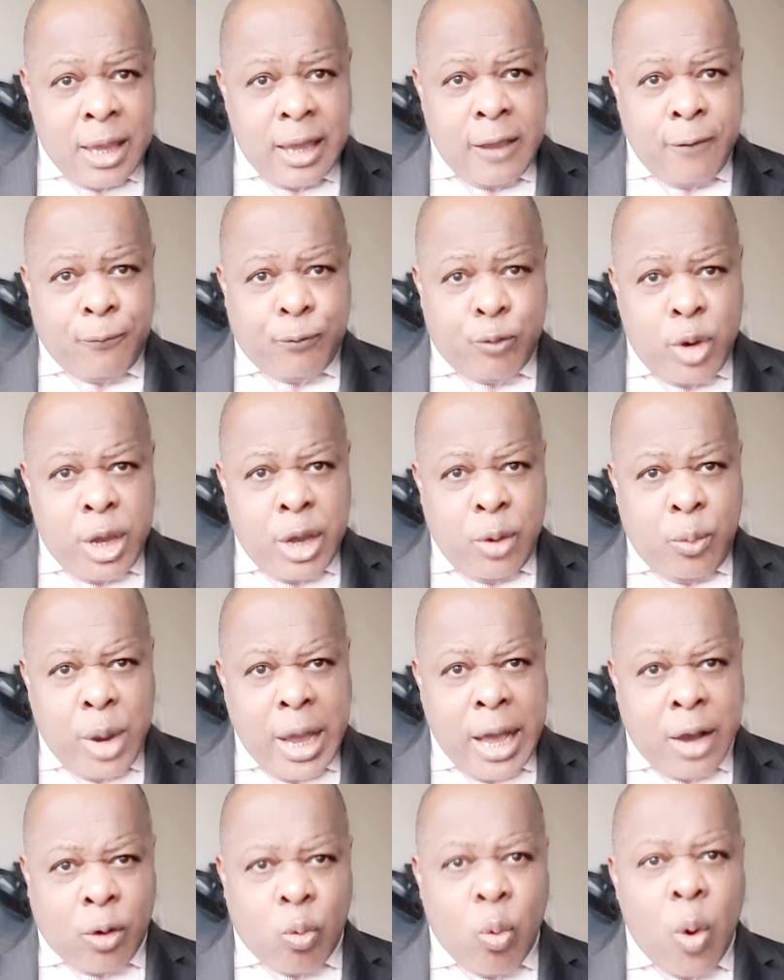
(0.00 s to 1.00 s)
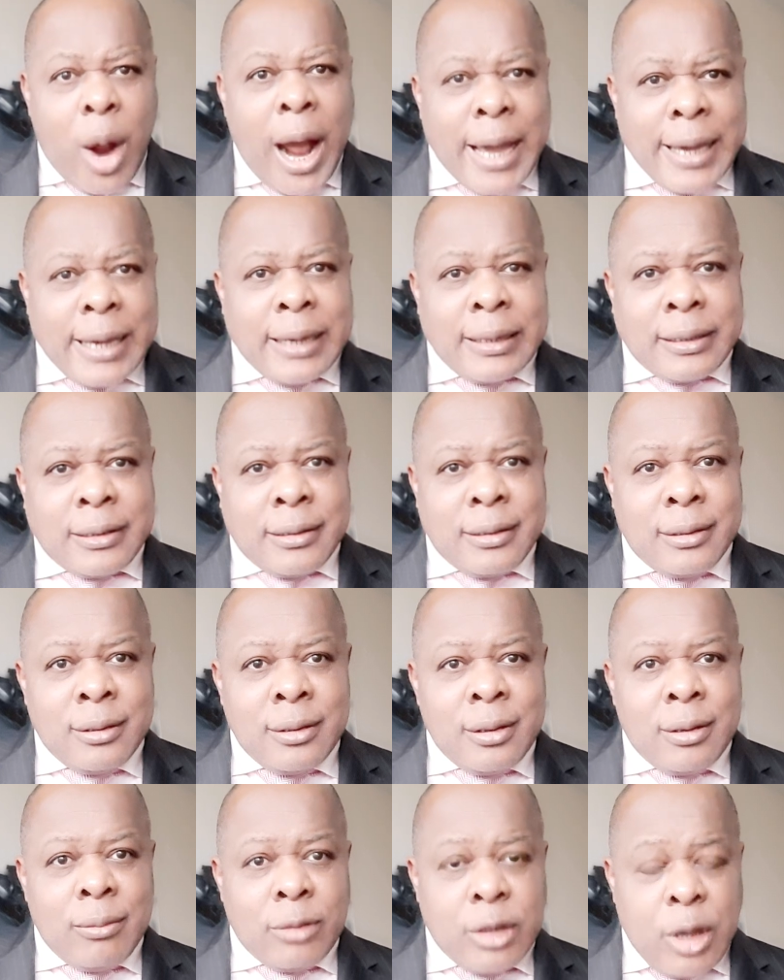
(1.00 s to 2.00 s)
If we were quiet,
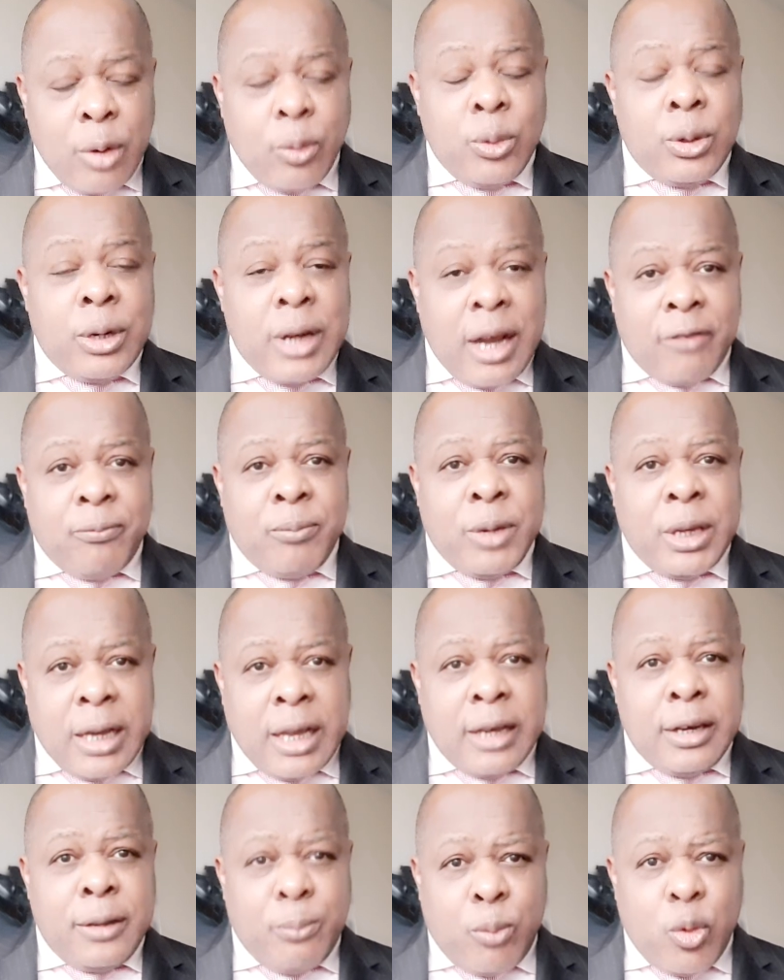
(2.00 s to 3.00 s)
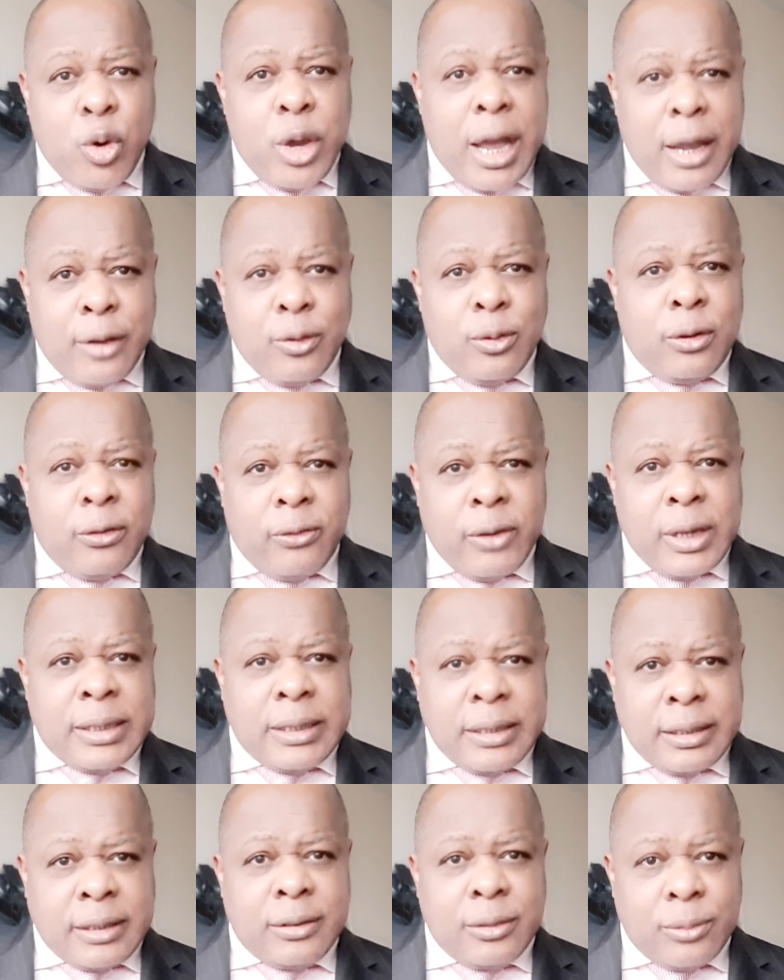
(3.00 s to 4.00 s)
there wouldn't have been any Boya
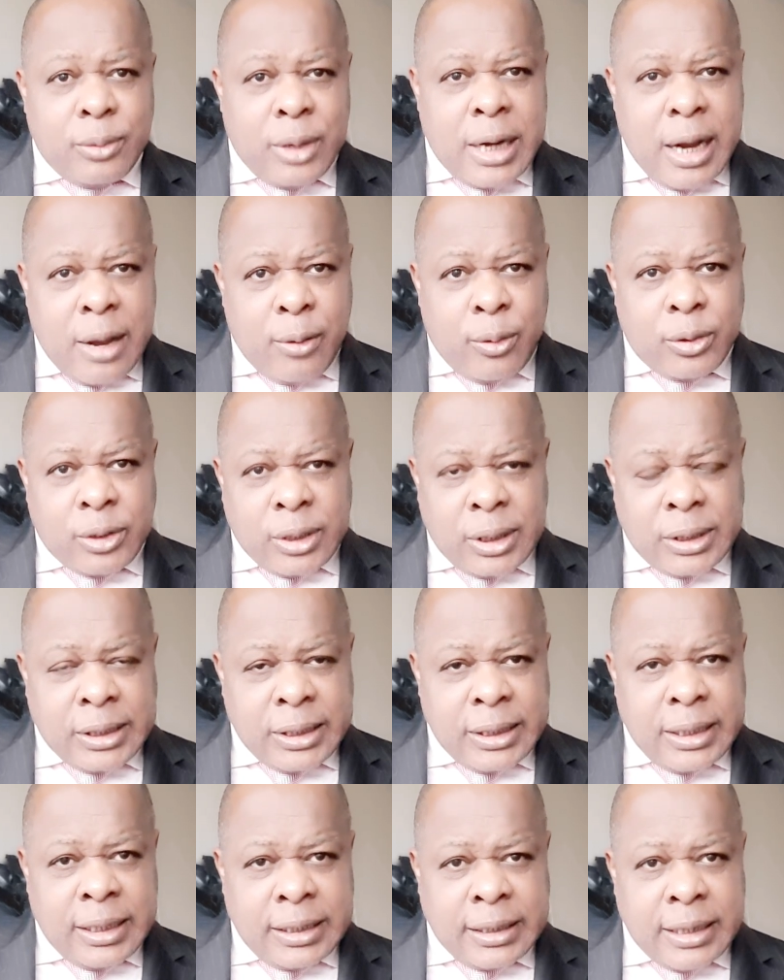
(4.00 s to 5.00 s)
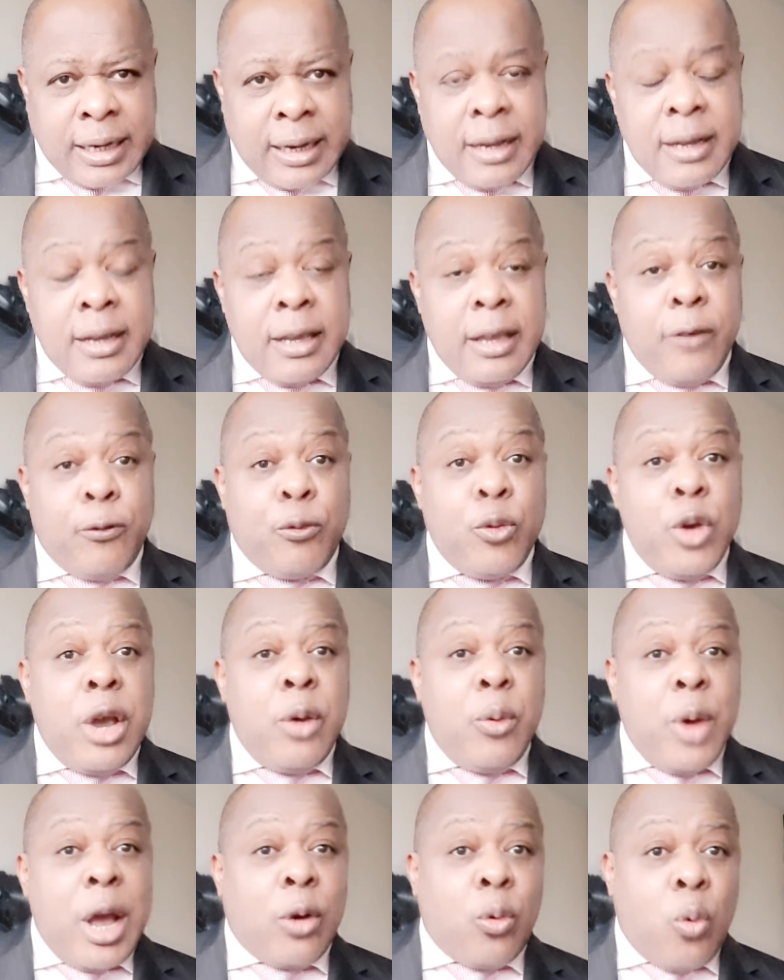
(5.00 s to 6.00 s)
University when I was a teenager. If
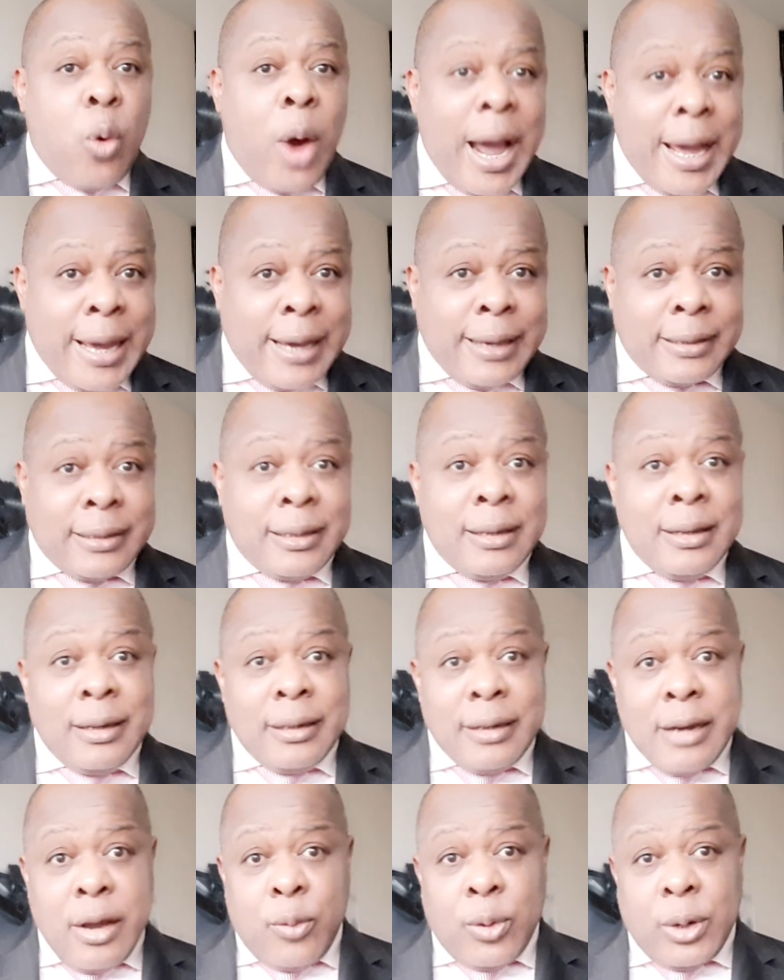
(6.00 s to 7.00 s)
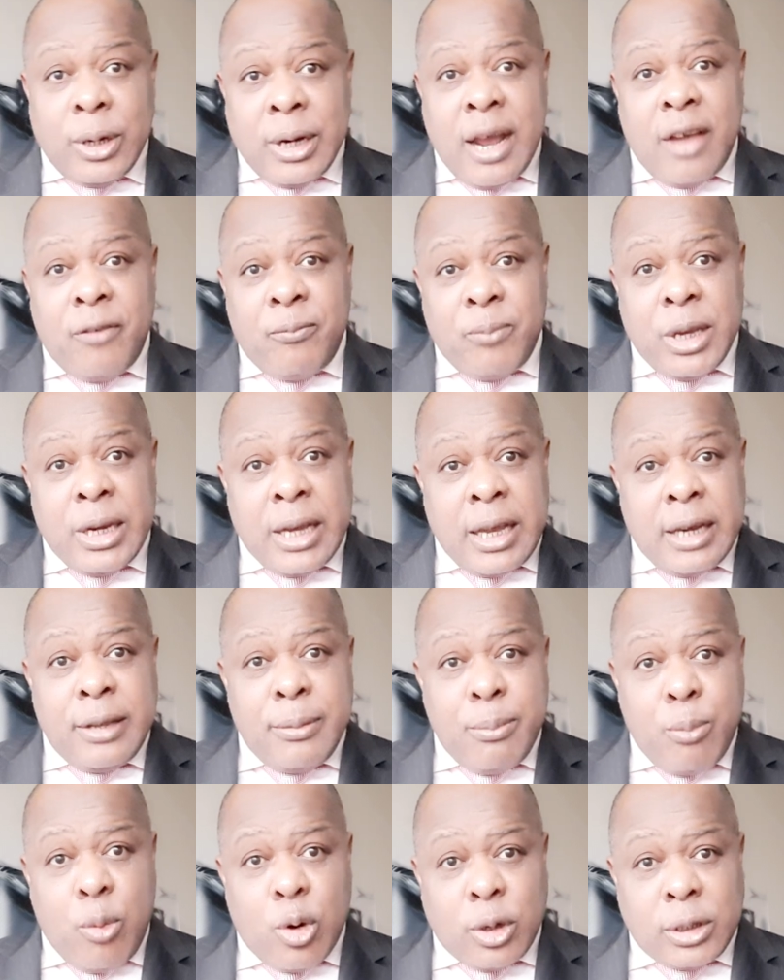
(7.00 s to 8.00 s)
we were quiet, there wouldn't have been
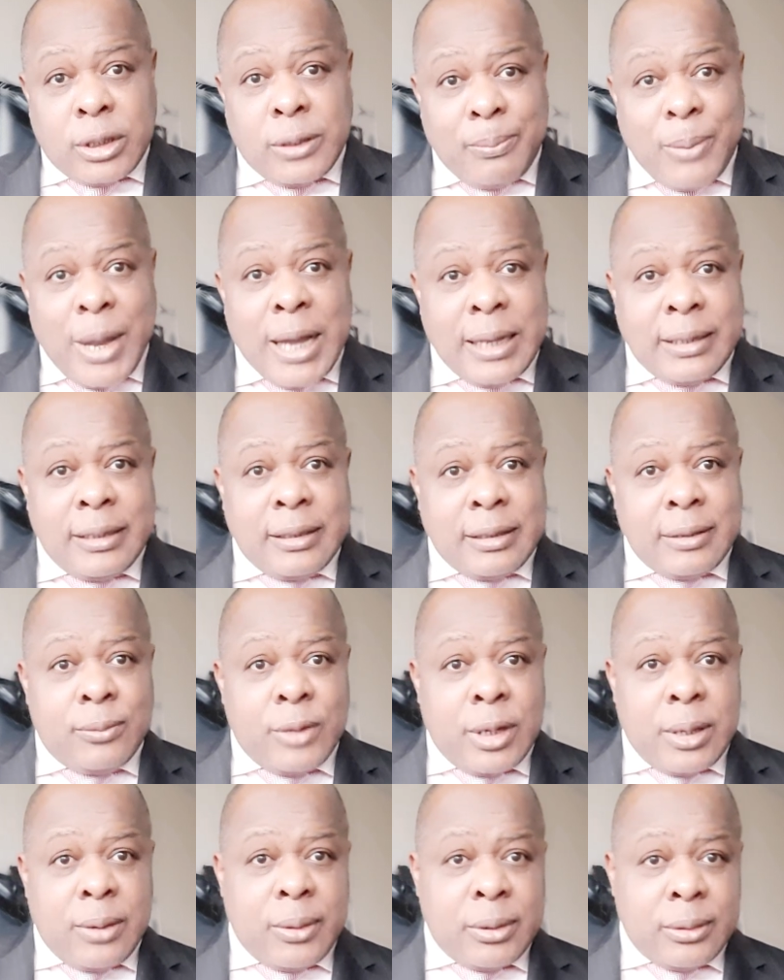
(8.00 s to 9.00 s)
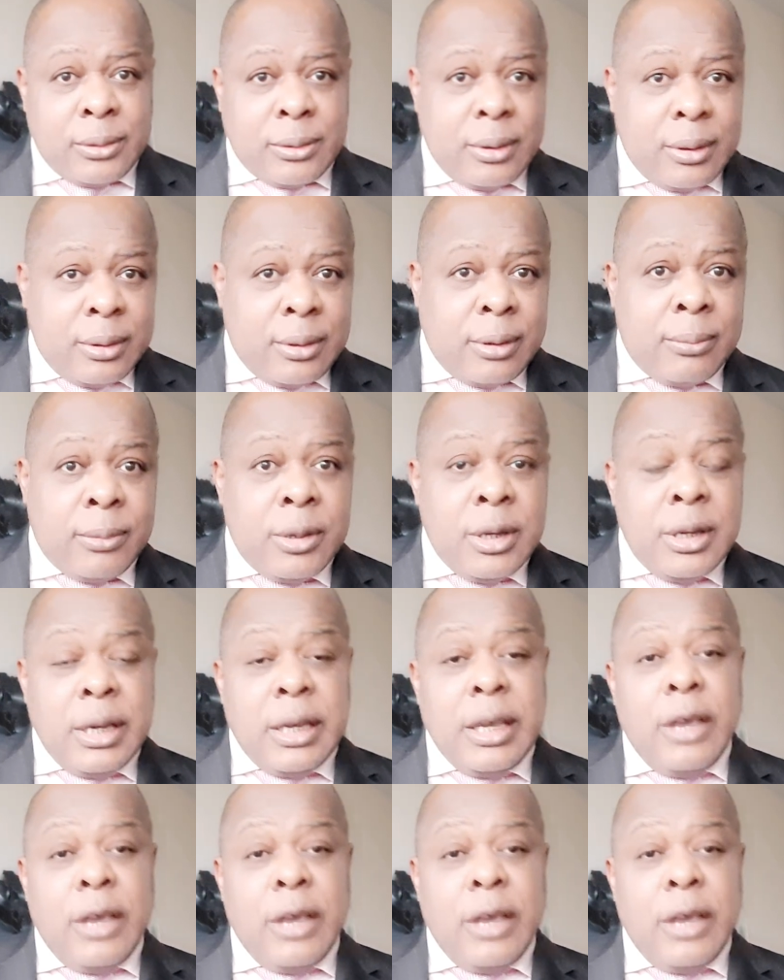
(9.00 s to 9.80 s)
any multipartism when I was growing up.